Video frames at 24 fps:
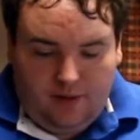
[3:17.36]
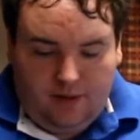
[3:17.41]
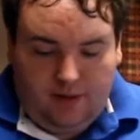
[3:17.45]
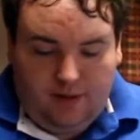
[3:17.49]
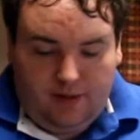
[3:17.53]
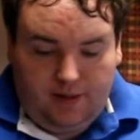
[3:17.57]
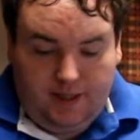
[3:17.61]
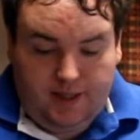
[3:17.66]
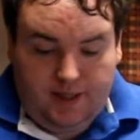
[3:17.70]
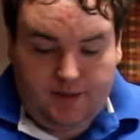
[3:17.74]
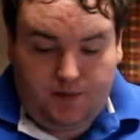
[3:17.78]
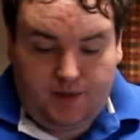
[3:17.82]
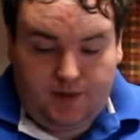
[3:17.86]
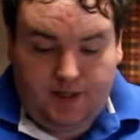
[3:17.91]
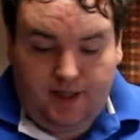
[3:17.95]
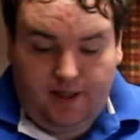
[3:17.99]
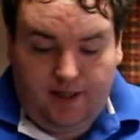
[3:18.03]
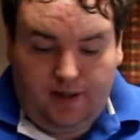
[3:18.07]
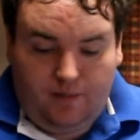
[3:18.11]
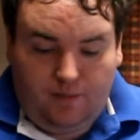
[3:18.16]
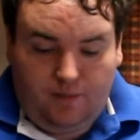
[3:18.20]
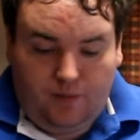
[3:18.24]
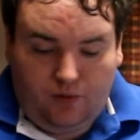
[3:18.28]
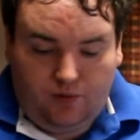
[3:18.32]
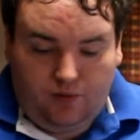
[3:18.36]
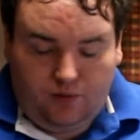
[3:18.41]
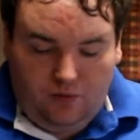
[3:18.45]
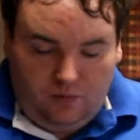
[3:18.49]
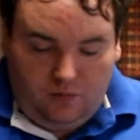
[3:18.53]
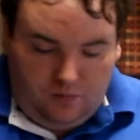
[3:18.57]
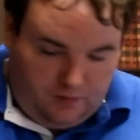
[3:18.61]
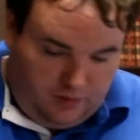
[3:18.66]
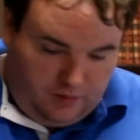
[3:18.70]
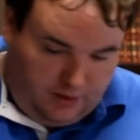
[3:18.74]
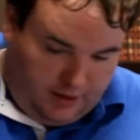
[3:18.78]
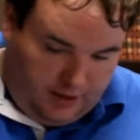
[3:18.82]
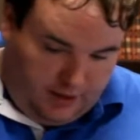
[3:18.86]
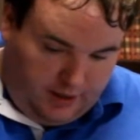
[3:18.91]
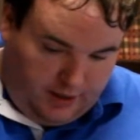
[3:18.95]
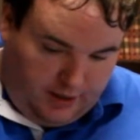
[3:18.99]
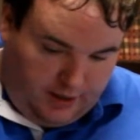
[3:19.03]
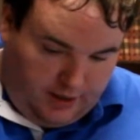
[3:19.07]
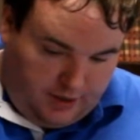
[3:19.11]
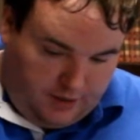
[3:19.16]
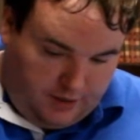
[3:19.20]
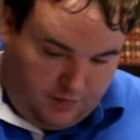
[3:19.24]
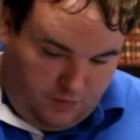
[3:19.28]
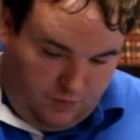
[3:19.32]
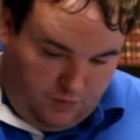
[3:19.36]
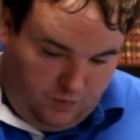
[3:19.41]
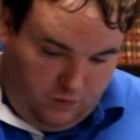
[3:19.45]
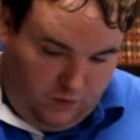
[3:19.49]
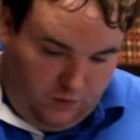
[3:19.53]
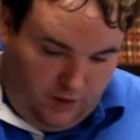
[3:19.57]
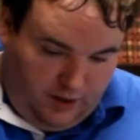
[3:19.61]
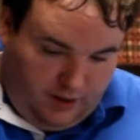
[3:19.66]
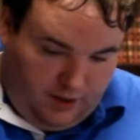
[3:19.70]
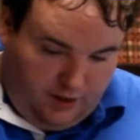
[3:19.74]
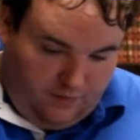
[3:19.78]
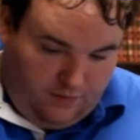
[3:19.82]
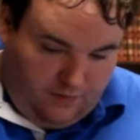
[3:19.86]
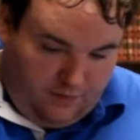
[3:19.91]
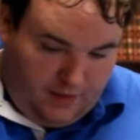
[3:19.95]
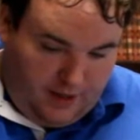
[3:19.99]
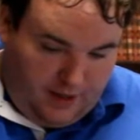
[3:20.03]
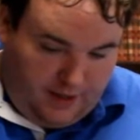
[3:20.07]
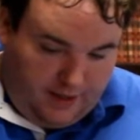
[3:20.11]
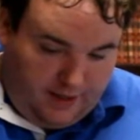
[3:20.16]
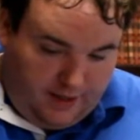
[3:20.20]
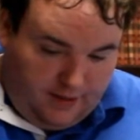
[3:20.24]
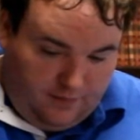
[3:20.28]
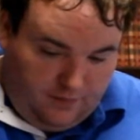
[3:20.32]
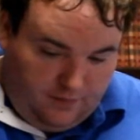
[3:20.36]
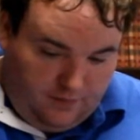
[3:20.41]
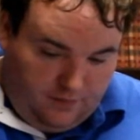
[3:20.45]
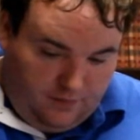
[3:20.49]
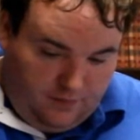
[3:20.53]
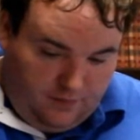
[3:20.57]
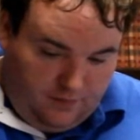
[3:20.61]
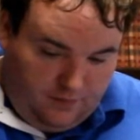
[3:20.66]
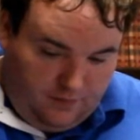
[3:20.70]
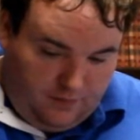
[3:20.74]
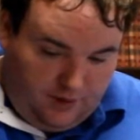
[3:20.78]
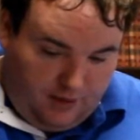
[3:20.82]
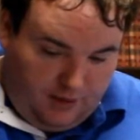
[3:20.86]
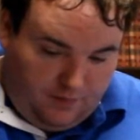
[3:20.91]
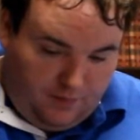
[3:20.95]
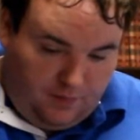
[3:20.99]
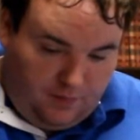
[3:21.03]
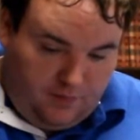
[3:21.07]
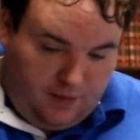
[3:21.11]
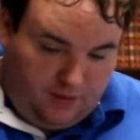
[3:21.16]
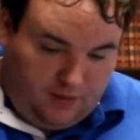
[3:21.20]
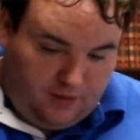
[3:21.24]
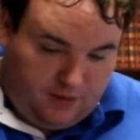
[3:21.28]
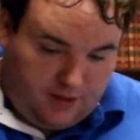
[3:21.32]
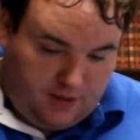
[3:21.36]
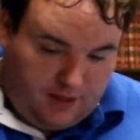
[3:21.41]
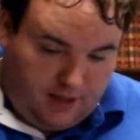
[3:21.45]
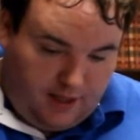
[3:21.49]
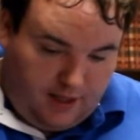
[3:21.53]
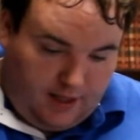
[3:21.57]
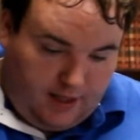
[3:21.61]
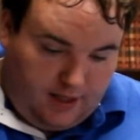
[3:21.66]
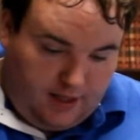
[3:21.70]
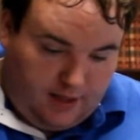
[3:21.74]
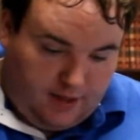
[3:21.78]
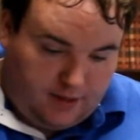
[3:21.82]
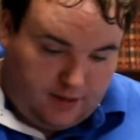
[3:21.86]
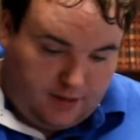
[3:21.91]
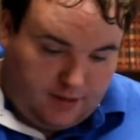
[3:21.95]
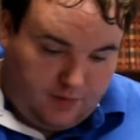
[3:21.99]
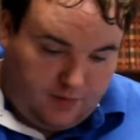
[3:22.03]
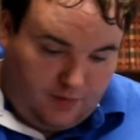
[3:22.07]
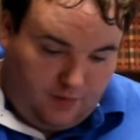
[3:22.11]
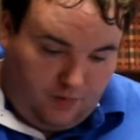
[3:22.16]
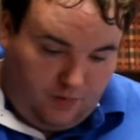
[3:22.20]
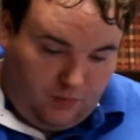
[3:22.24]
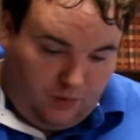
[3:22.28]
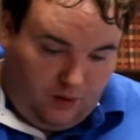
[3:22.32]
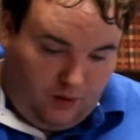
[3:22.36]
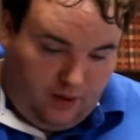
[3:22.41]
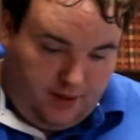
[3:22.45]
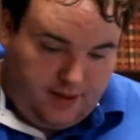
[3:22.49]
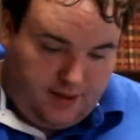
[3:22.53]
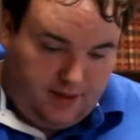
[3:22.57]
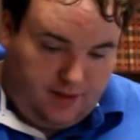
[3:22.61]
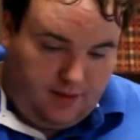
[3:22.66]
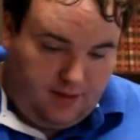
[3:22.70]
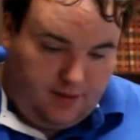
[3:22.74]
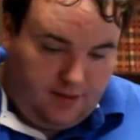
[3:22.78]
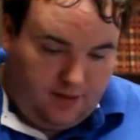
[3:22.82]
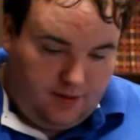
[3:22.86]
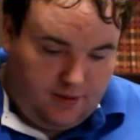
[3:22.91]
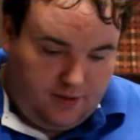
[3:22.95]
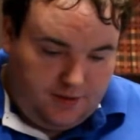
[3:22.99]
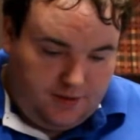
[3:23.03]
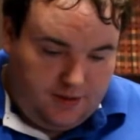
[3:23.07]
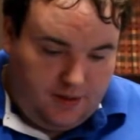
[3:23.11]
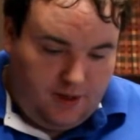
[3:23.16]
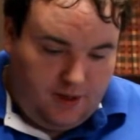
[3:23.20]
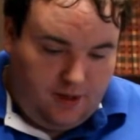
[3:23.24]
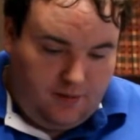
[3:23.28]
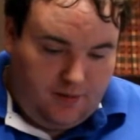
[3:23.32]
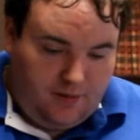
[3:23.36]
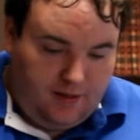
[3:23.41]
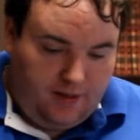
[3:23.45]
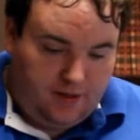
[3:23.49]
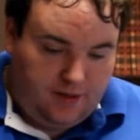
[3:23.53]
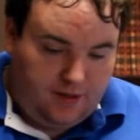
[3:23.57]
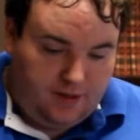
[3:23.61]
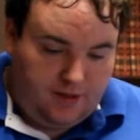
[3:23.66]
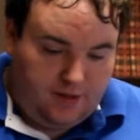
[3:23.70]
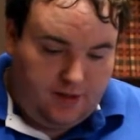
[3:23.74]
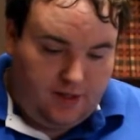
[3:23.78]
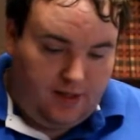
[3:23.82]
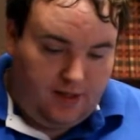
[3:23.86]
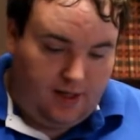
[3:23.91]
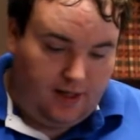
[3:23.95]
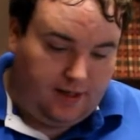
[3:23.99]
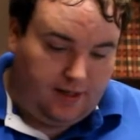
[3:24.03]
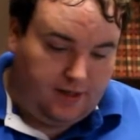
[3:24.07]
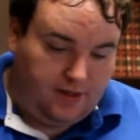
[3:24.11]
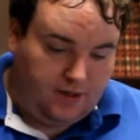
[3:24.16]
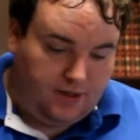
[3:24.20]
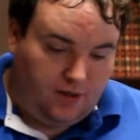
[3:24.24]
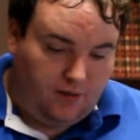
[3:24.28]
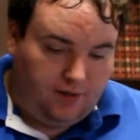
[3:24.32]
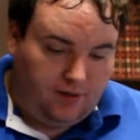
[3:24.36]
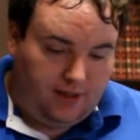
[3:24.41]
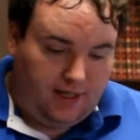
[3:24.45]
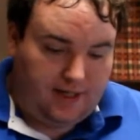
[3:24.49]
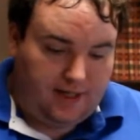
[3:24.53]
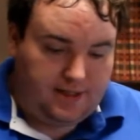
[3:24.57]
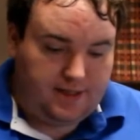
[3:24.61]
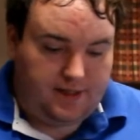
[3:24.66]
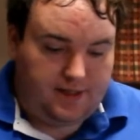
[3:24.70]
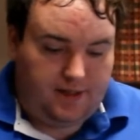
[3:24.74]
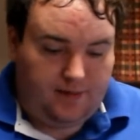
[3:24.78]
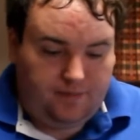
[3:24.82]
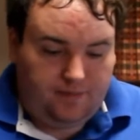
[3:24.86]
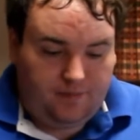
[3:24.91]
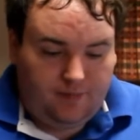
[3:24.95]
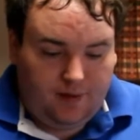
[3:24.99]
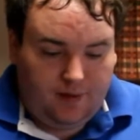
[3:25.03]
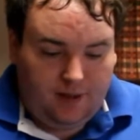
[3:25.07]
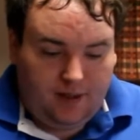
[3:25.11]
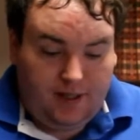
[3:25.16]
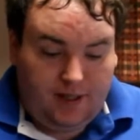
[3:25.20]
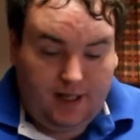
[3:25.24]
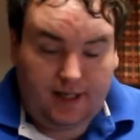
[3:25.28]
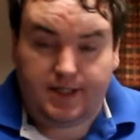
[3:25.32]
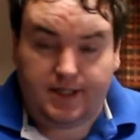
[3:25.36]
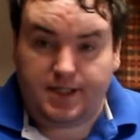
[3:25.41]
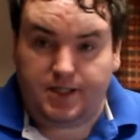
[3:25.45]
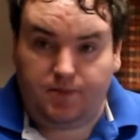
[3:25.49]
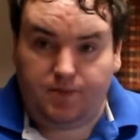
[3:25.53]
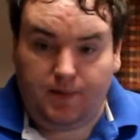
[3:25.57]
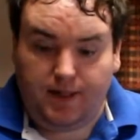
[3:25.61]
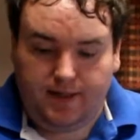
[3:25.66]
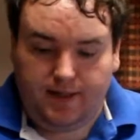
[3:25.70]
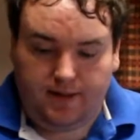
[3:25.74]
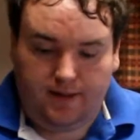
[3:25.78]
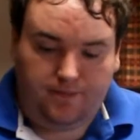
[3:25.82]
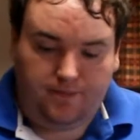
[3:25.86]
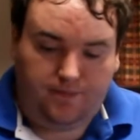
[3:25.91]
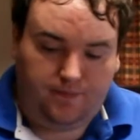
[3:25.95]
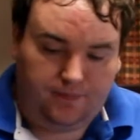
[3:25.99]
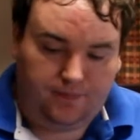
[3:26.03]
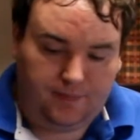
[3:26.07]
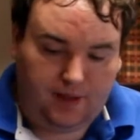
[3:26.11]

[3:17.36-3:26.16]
This particular model is one of many that were built at Brighton, Derby and Doncaster and Swindon.